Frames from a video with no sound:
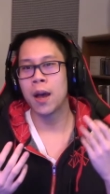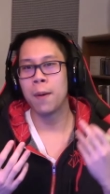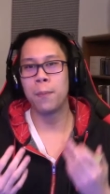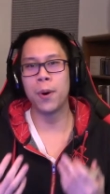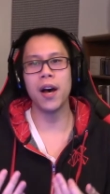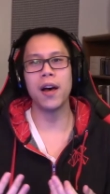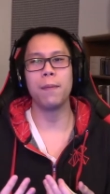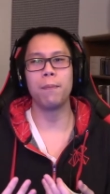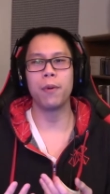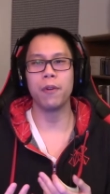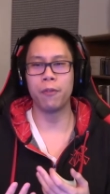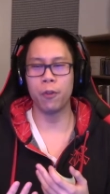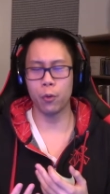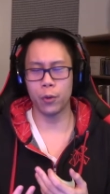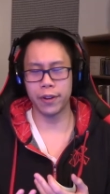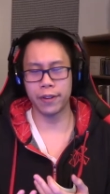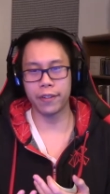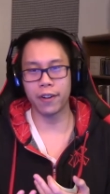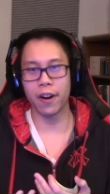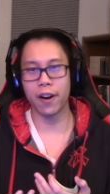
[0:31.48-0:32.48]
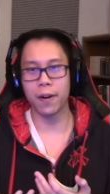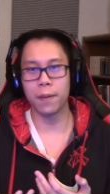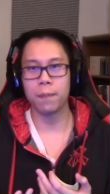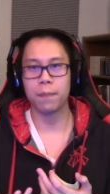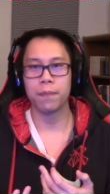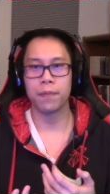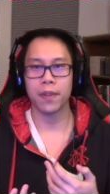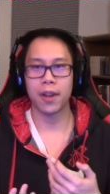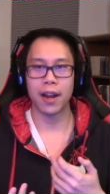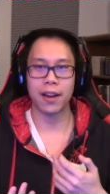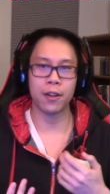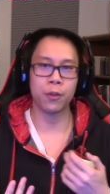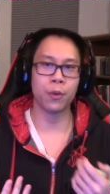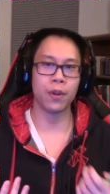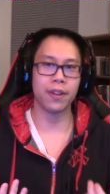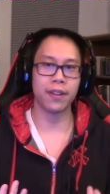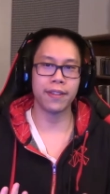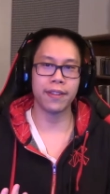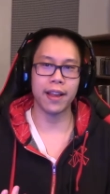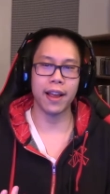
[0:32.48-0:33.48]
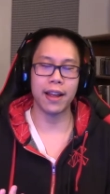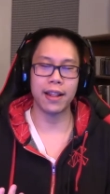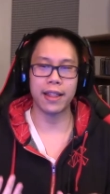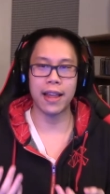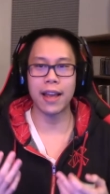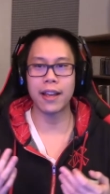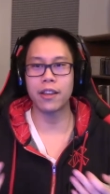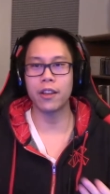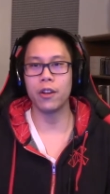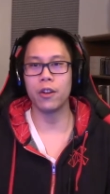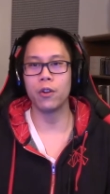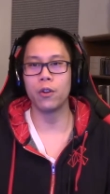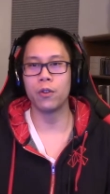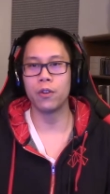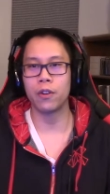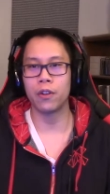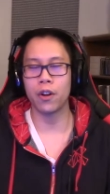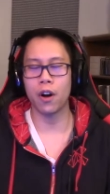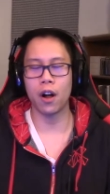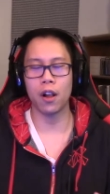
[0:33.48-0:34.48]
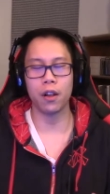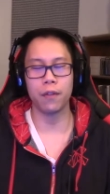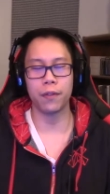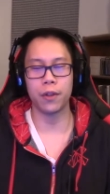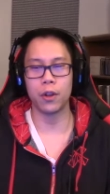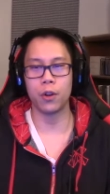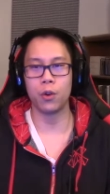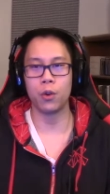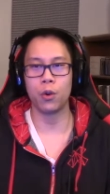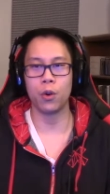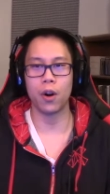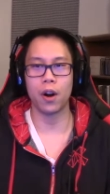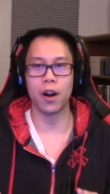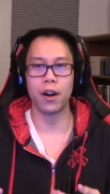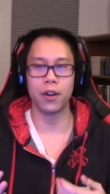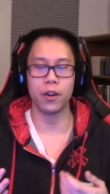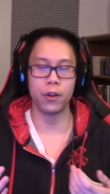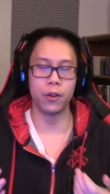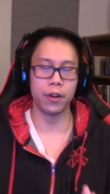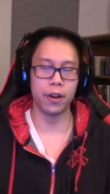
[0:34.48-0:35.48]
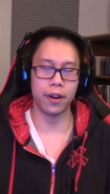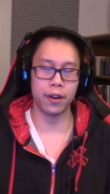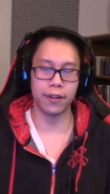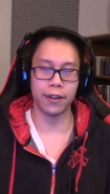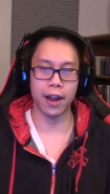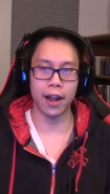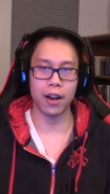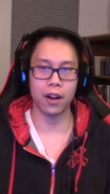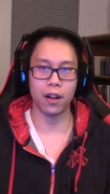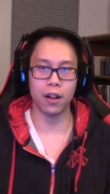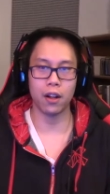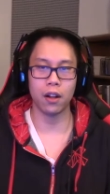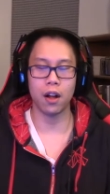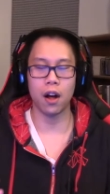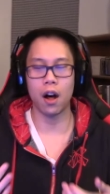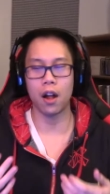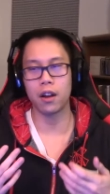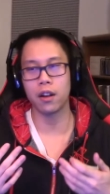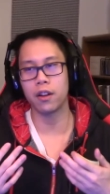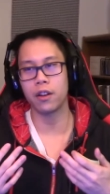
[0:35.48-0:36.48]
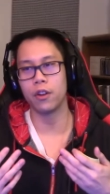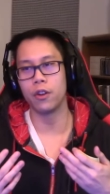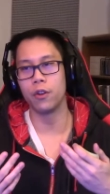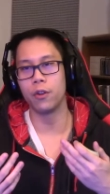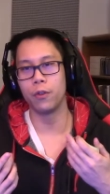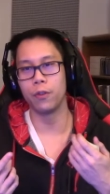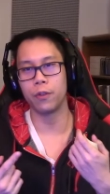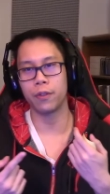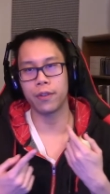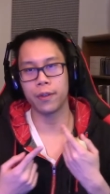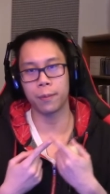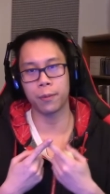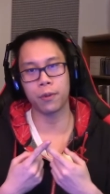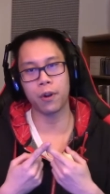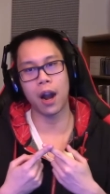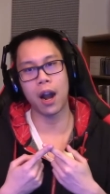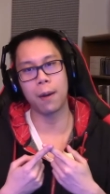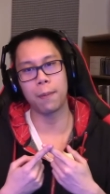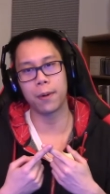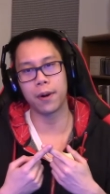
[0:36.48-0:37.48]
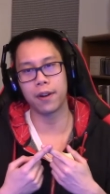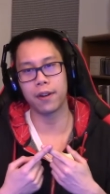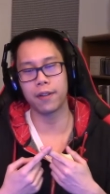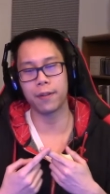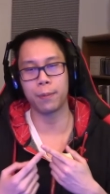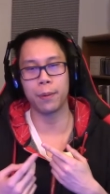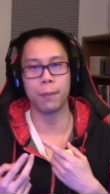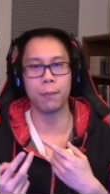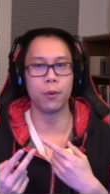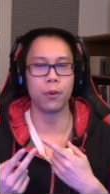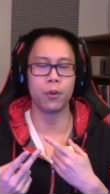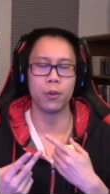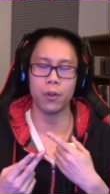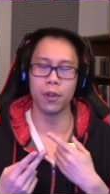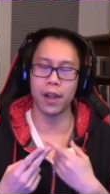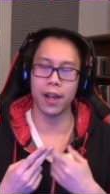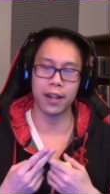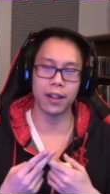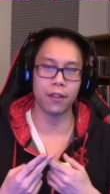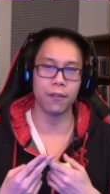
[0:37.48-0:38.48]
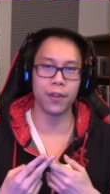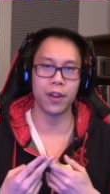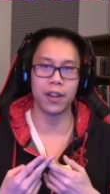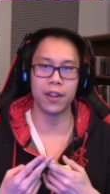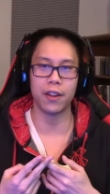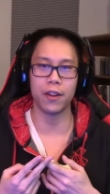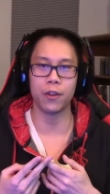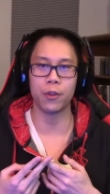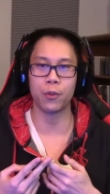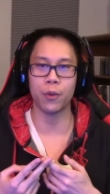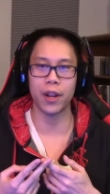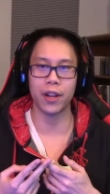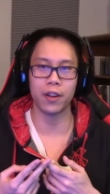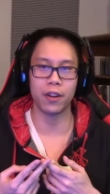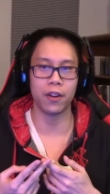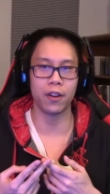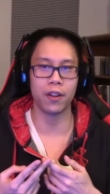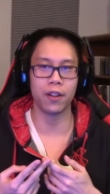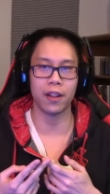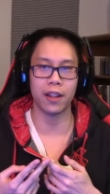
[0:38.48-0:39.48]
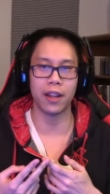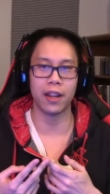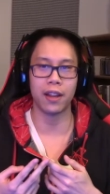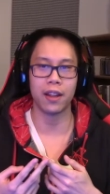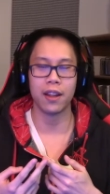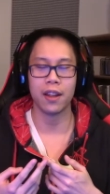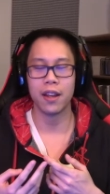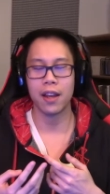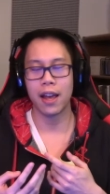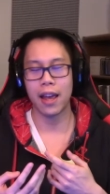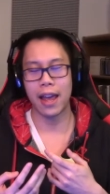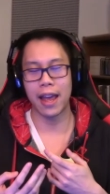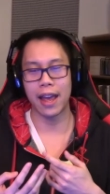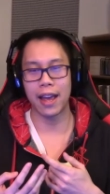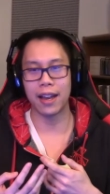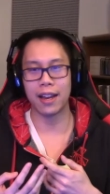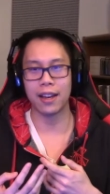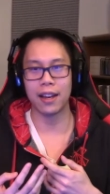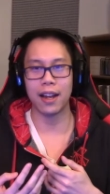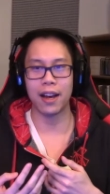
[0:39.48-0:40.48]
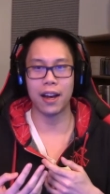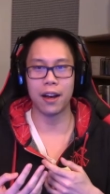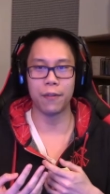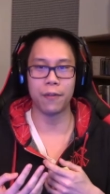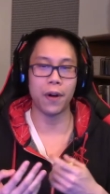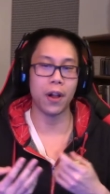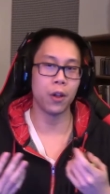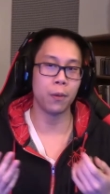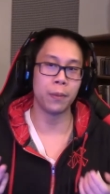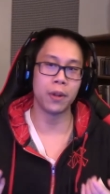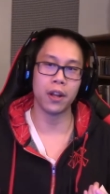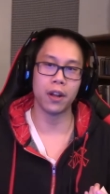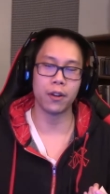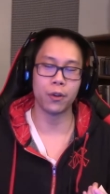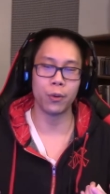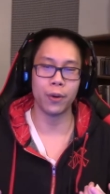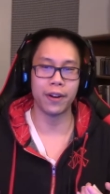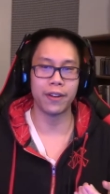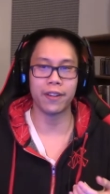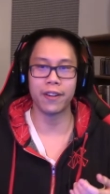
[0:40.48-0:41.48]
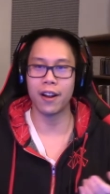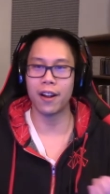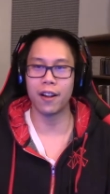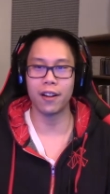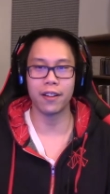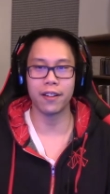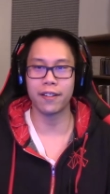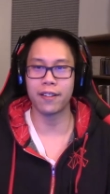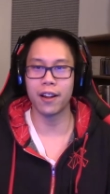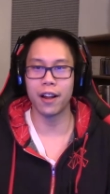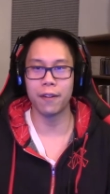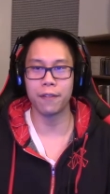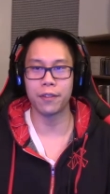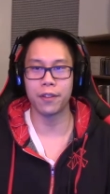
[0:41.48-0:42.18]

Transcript: But before we start, I just want to say thank you to all of you who are new to the channel, all the new subscribers, people who like the videos regularly and follow me on Twitch and all this stuff.